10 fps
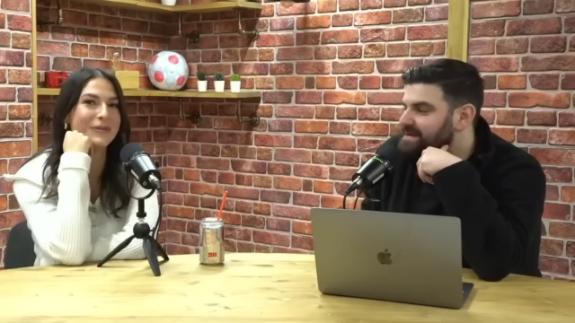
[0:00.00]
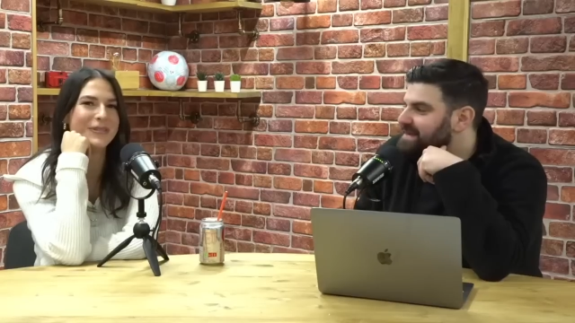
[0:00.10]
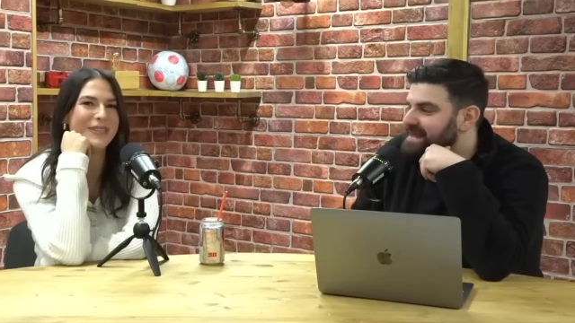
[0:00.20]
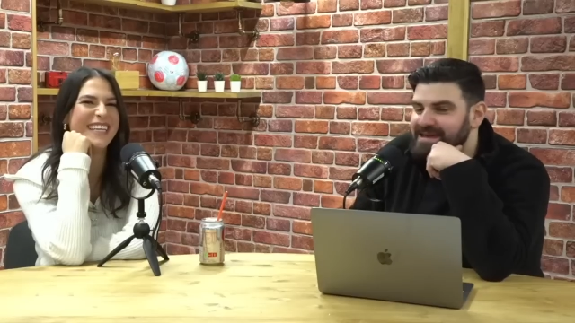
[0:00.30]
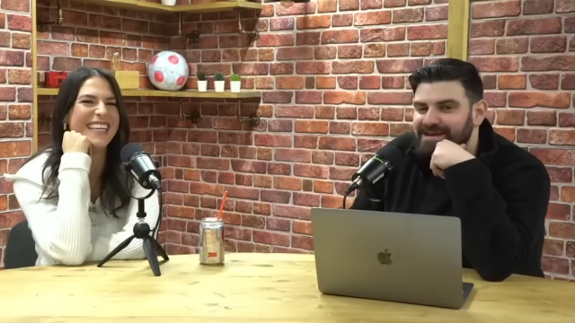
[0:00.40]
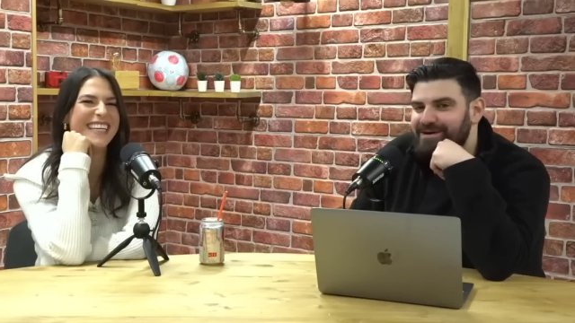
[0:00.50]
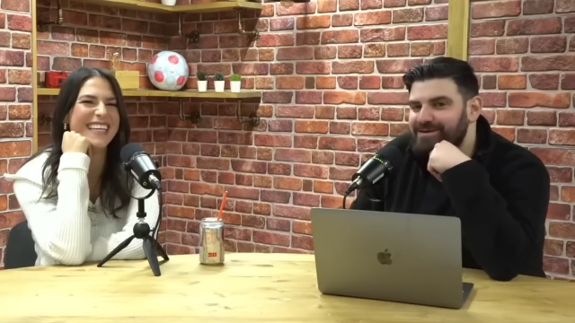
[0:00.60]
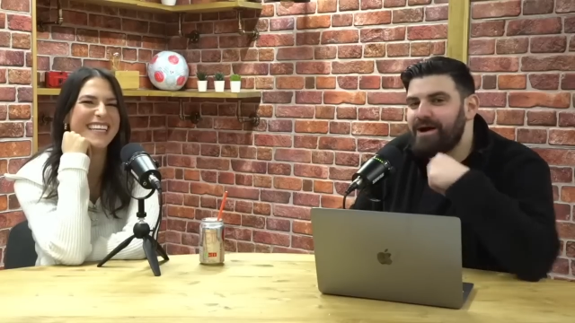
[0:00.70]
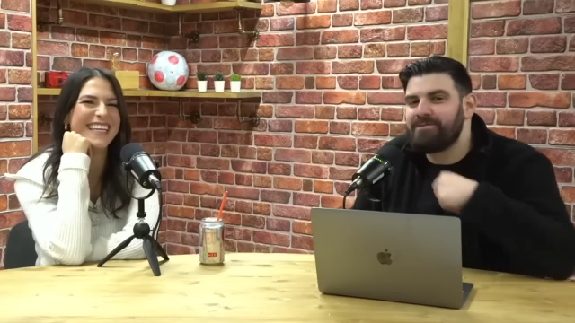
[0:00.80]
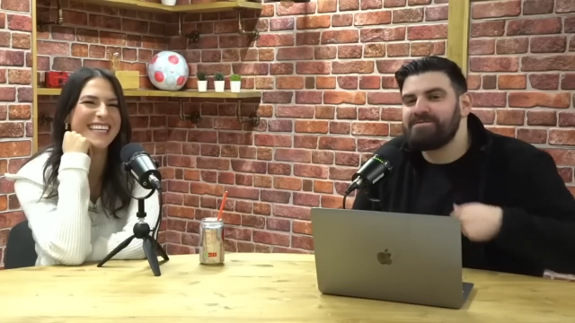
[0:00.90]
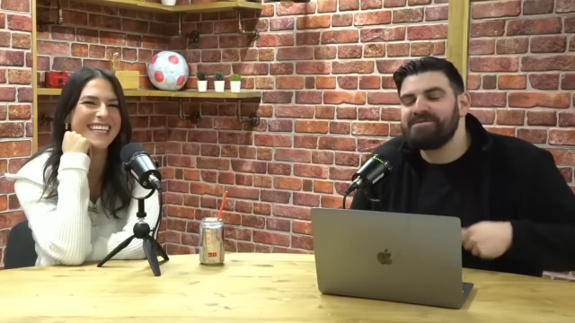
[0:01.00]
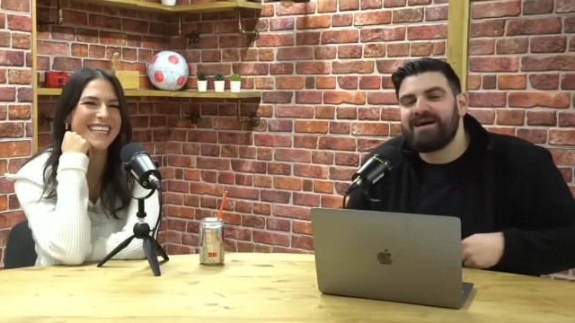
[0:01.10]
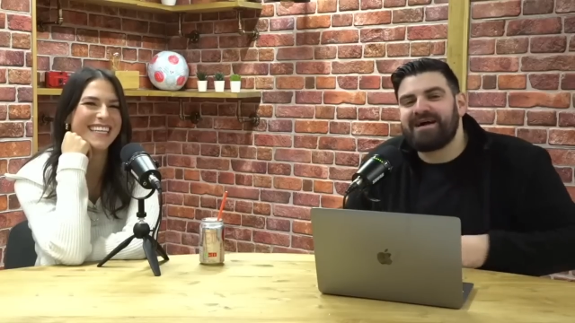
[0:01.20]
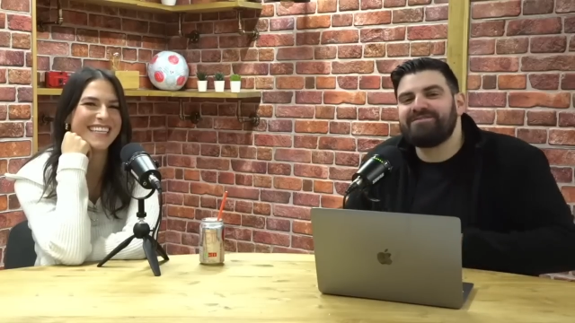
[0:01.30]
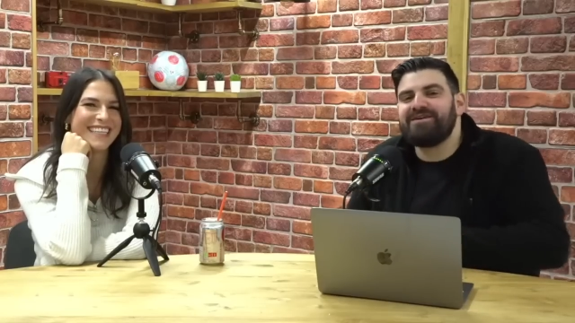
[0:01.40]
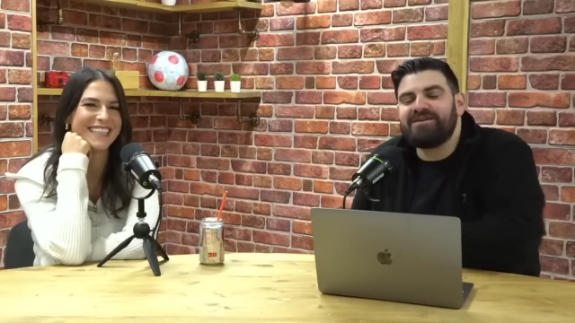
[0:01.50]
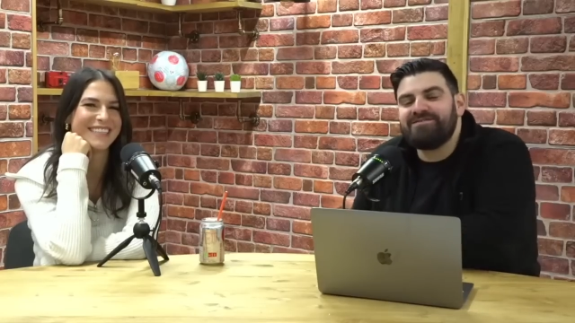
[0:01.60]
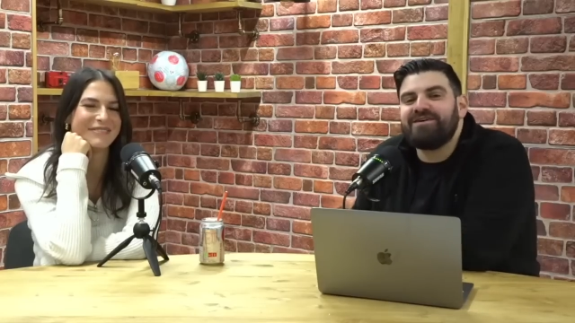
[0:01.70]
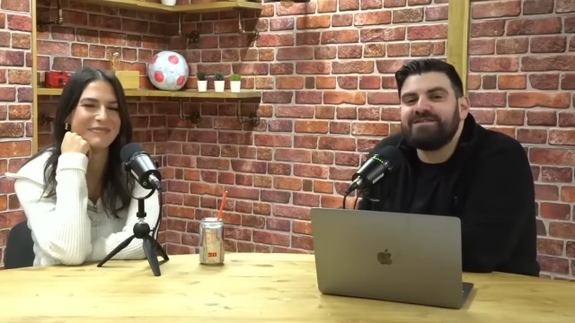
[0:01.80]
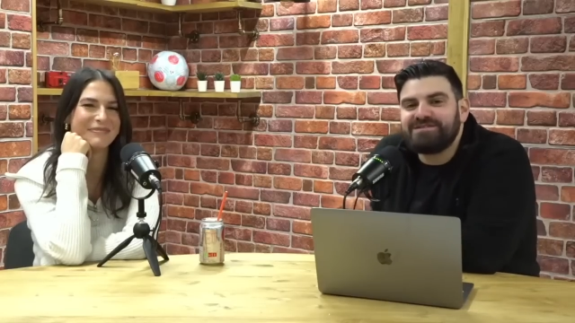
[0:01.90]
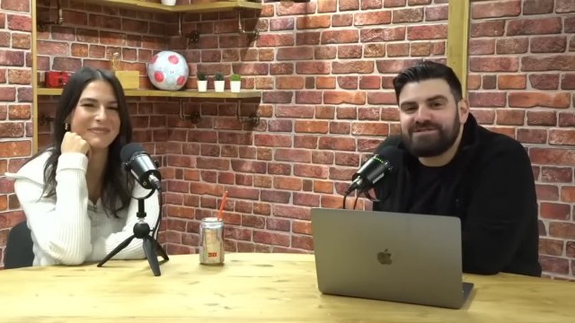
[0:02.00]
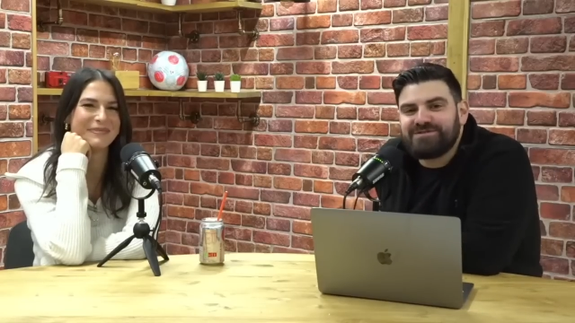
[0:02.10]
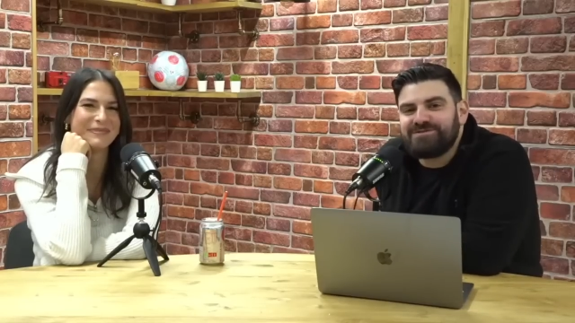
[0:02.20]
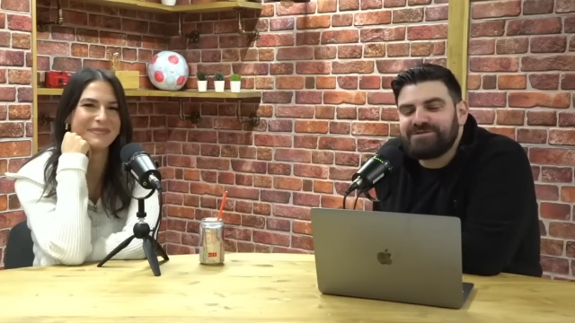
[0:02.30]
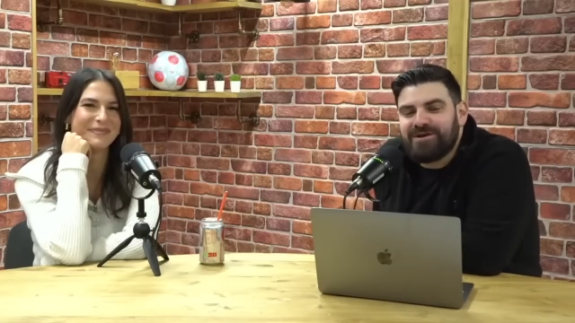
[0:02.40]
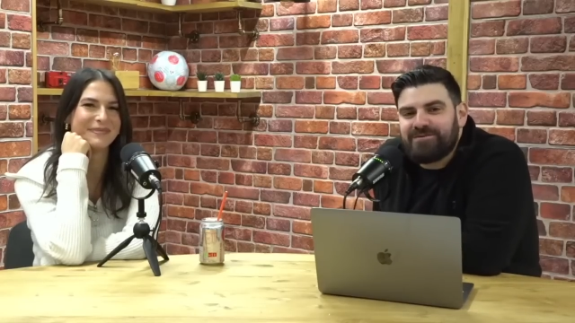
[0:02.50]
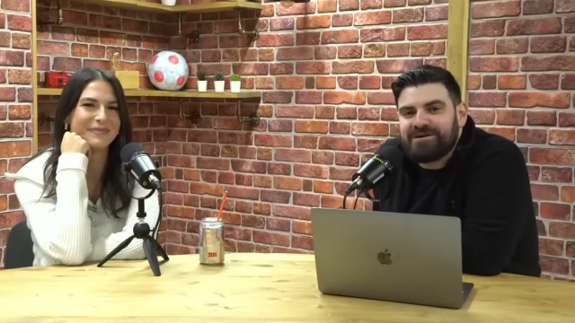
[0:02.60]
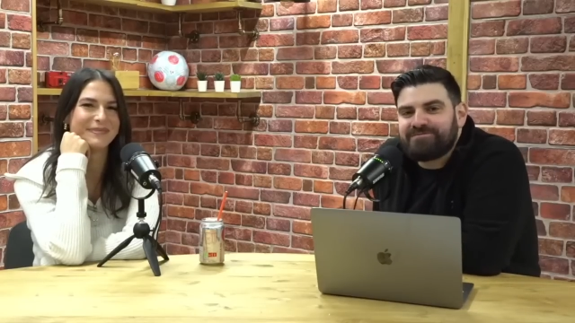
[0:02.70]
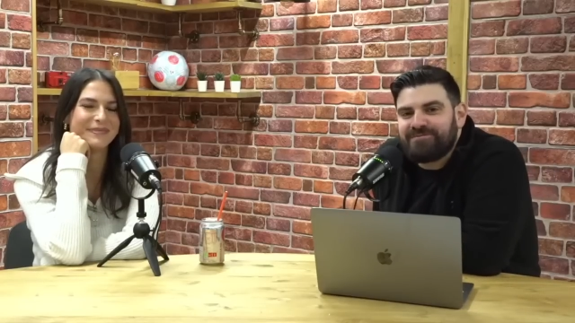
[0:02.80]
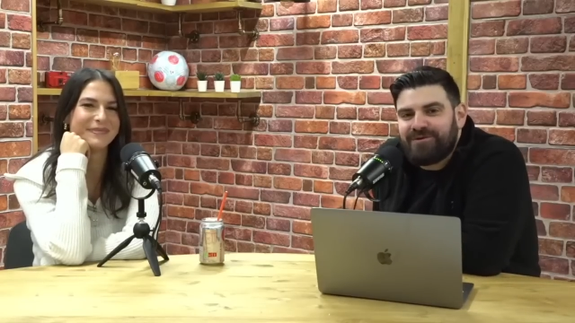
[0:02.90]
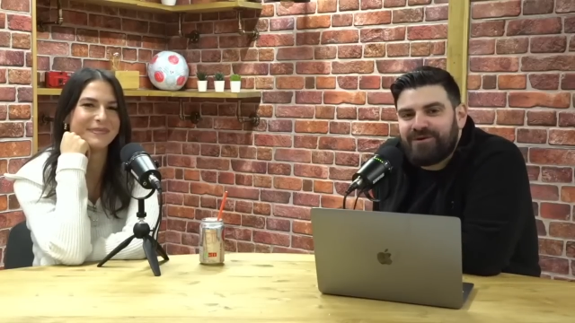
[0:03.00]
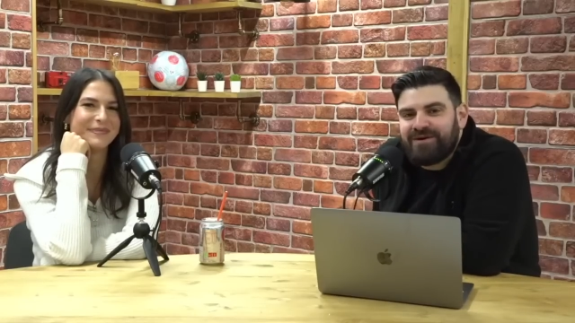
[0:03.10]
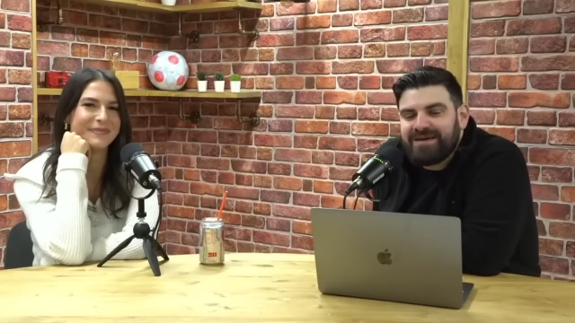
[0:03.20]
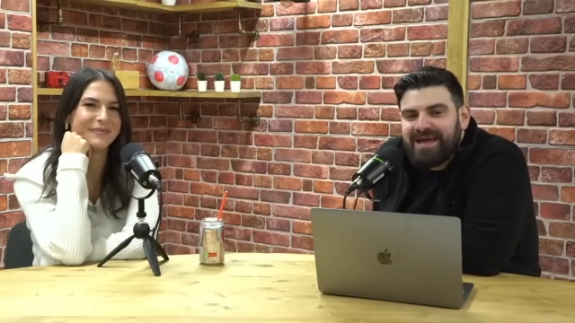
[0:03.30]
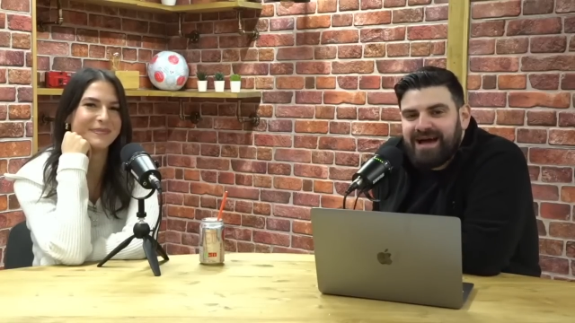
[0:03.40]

Speaker 1: There you go. Uh, we'll be back very, very soon with more.